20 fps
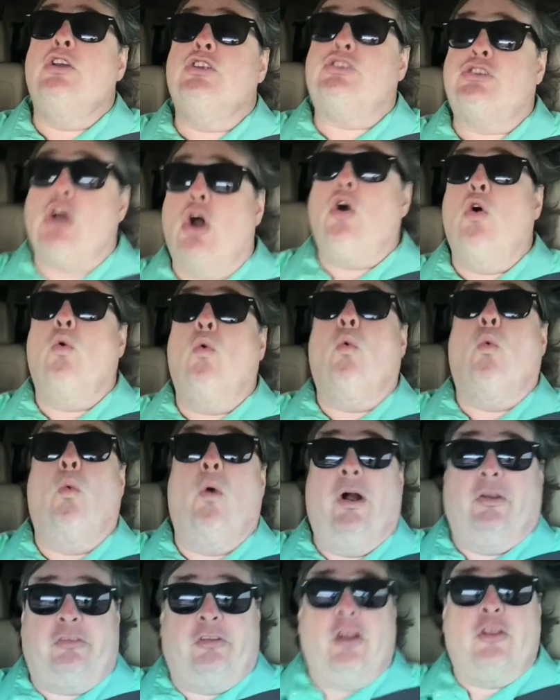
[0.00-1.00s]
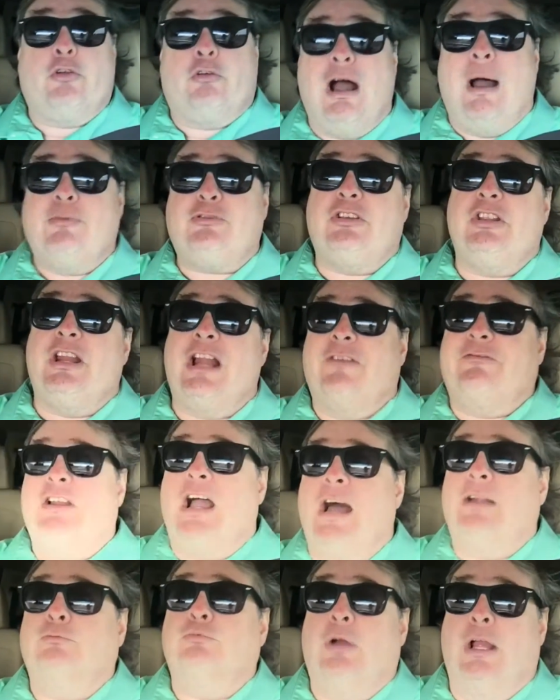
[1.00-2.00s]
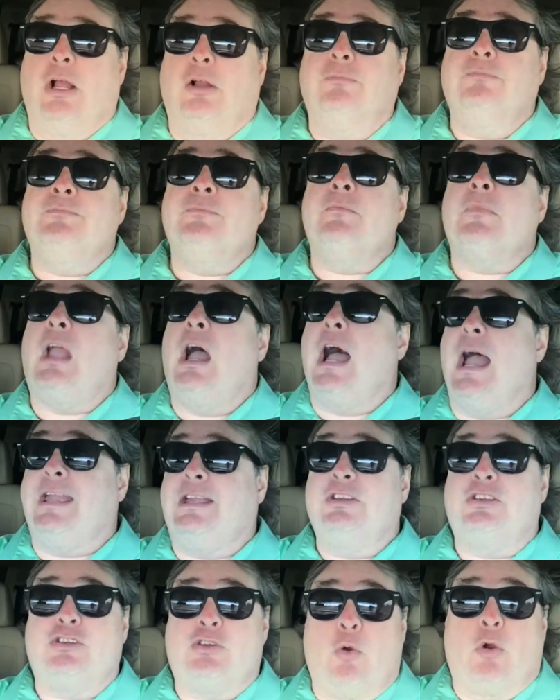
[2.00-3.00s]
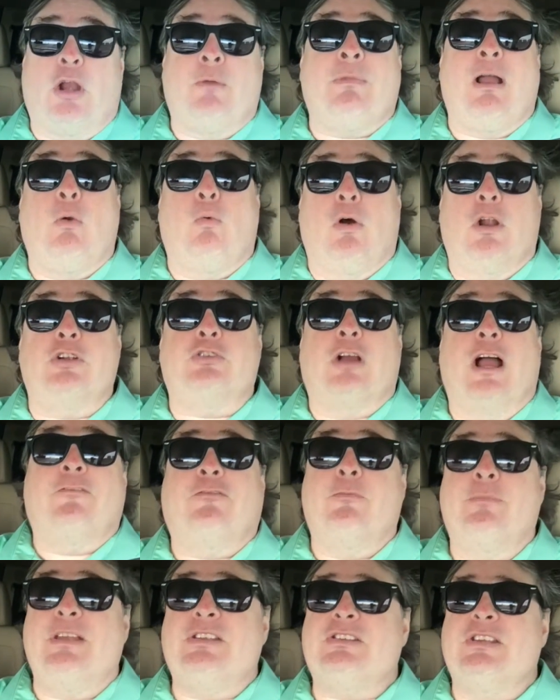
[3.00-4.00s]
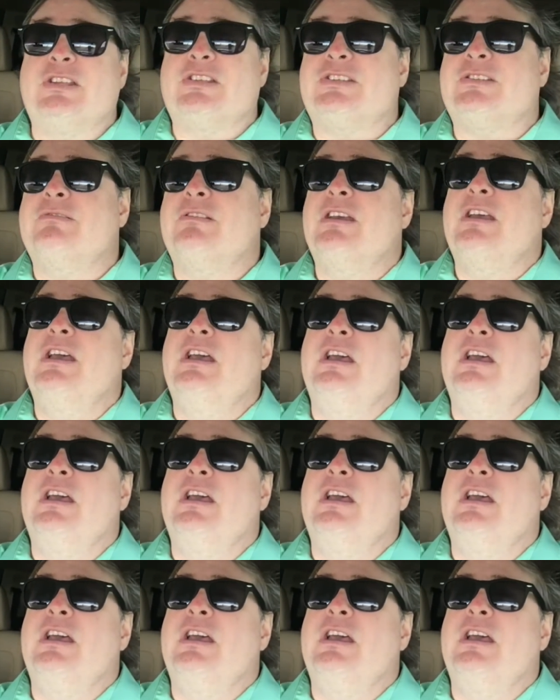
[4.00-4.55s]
So what's another option that I've got? Well, I can store it in my OneDrive for Business.